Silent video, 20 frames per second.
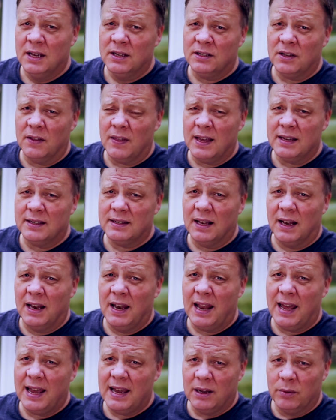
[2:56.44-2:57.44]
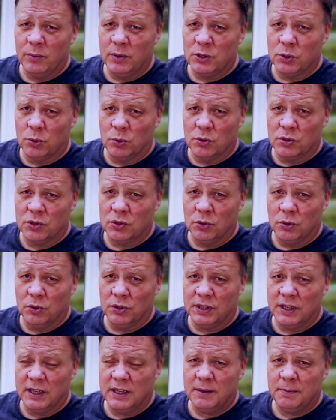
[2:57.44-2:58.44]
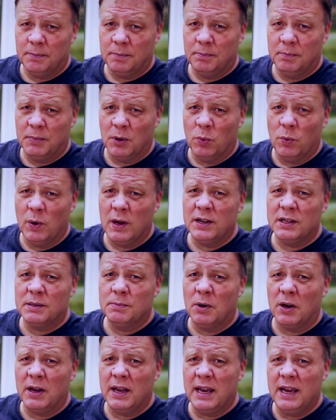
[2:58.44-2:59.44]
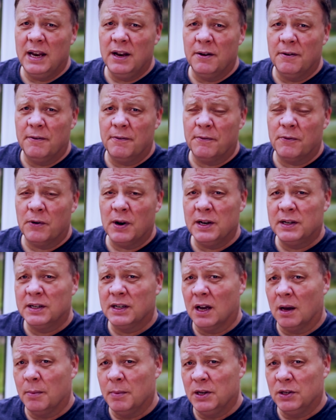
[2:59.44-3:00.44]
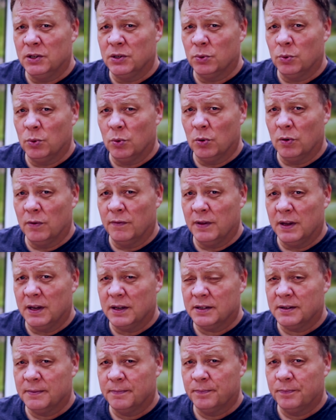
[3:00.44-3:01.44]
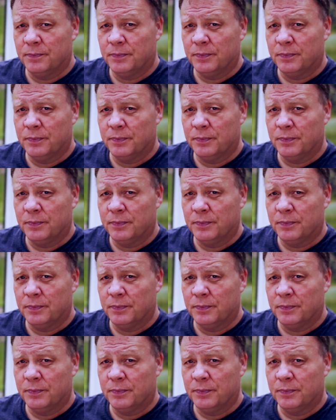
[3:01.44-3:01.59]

So that's the language all sorted. But where does my inner Fred come into all of this?